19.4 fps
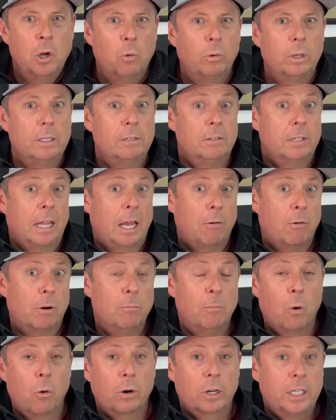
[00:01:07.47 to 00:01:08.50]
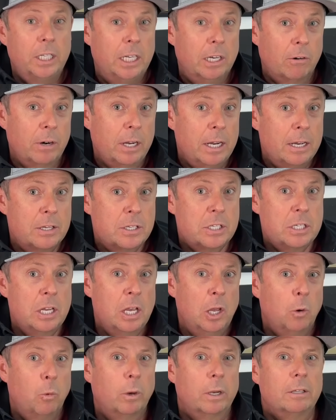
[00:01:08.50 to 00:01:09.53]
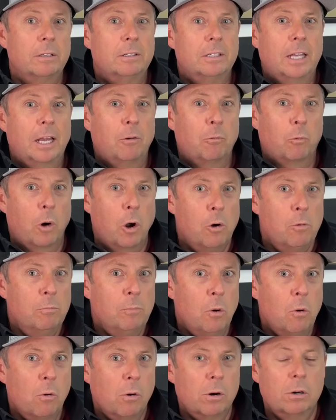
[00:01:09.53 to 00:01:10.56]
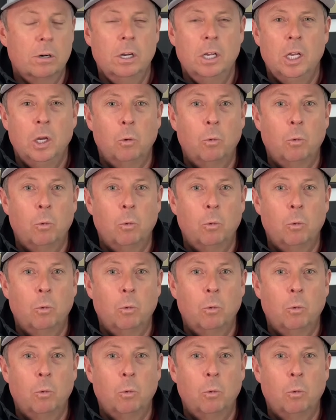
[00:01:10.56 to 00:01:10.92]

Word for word: whether they were more curious, whether they roam more,